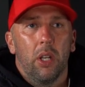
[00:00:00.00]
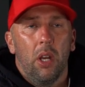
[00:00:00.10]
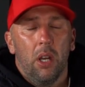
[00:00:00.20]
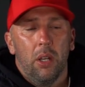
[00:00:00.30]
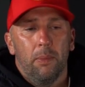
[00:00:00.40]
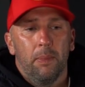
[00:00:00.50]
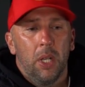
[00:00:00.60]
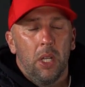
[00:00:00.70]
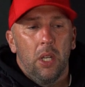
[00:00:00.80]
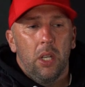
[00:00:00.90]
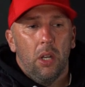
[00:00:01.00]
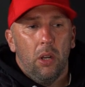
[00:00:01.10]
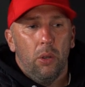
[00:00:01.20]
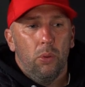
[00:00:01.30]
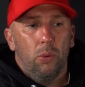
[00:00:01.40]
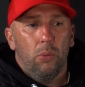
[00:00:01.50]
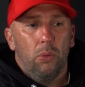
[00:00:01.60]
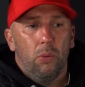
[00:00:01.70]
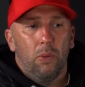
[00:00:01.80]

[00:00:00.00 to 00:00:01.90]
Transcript: You know,